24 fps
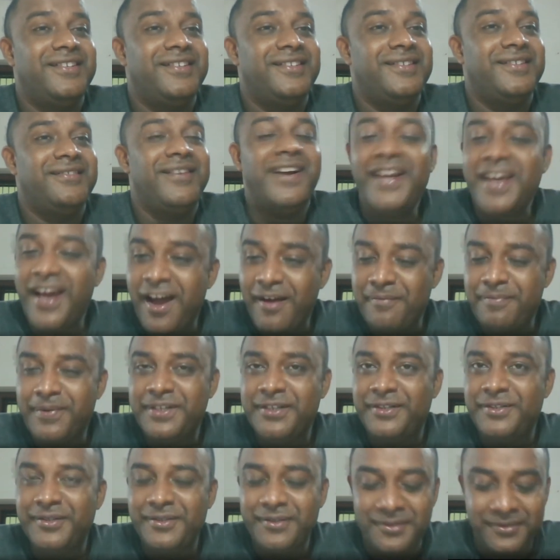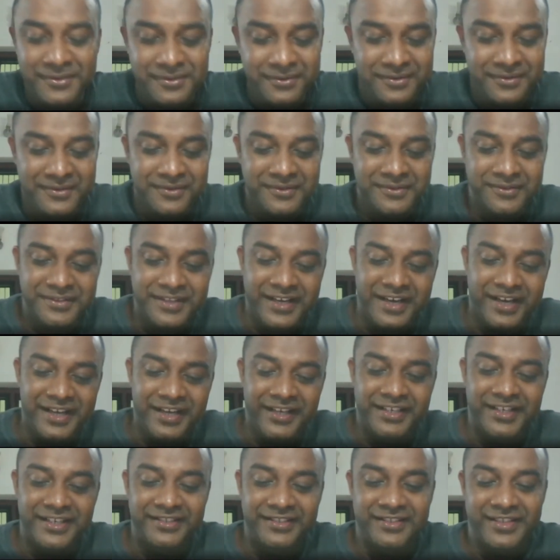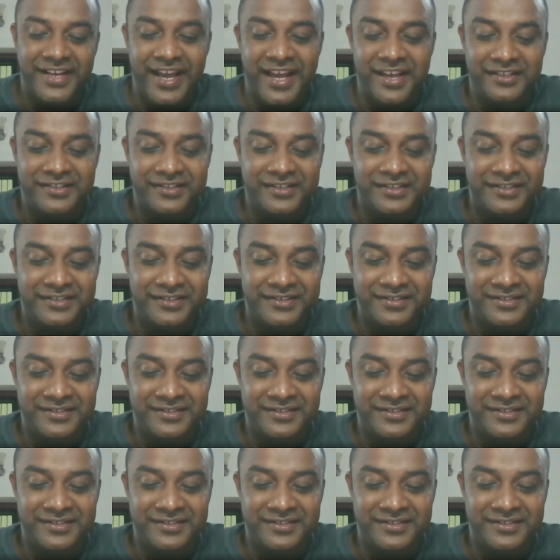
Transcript: What happened to the Indian state?